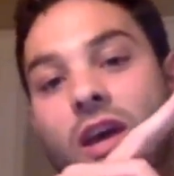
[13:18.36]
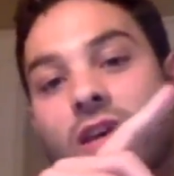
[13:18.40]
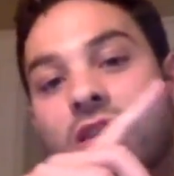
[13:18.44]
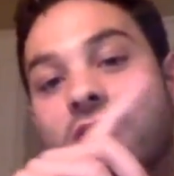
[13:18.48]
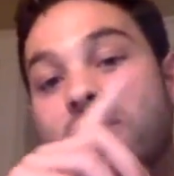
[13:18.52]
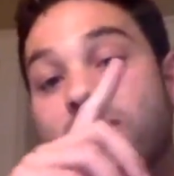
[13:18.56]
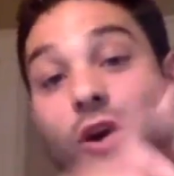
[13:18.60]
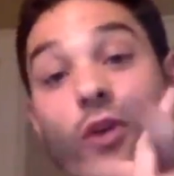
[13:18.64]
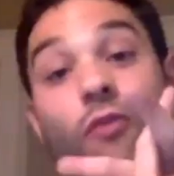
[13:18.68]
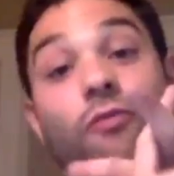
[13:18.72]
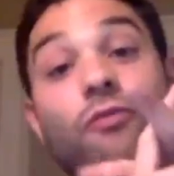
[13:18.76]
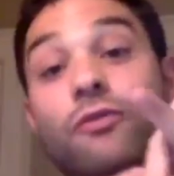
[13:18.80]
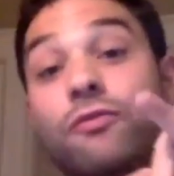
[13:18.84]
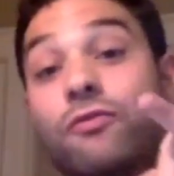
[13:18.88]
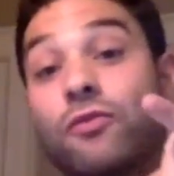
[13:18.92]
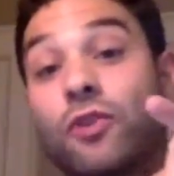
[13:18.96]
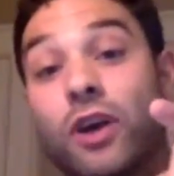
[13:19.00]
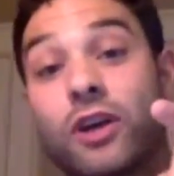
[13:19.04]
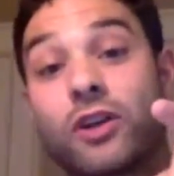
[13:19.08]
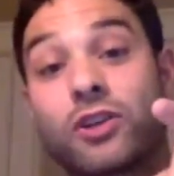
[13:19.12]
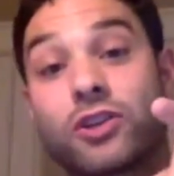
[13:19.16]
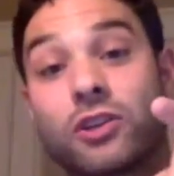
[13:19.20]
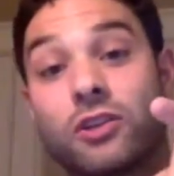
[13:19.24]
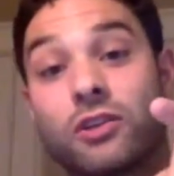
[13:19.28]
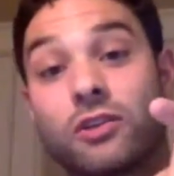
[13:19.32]

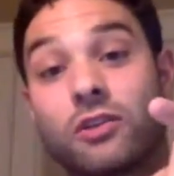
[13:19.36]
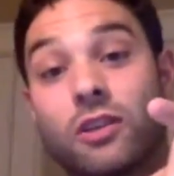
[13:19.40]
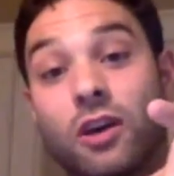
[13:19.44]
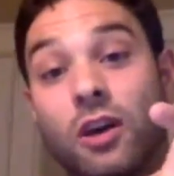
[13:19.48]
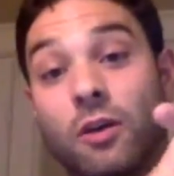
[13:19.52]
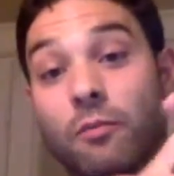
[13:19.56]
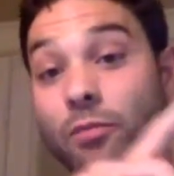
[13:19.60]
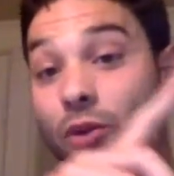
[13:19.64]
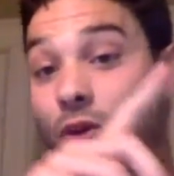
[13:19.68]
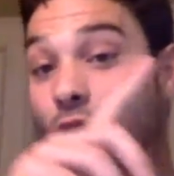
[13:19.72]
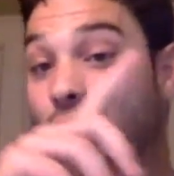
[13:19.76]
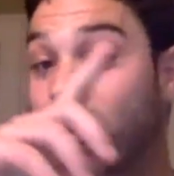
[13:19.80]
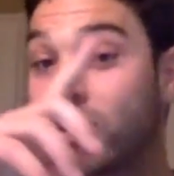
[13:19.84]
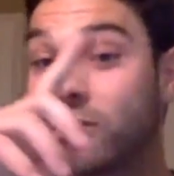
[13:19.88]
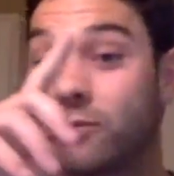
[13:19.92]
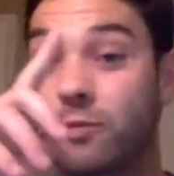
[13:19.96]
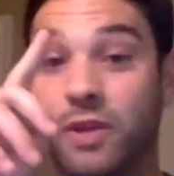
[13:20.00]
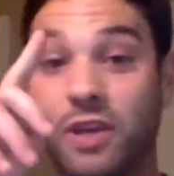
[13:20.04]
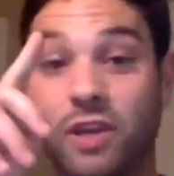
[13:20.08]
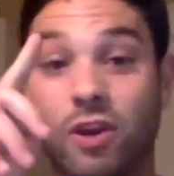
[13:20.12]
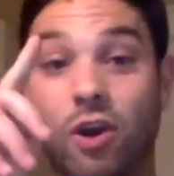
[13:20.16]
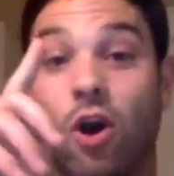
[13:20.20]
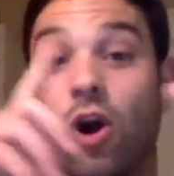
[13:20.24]
self-reflection, ability to be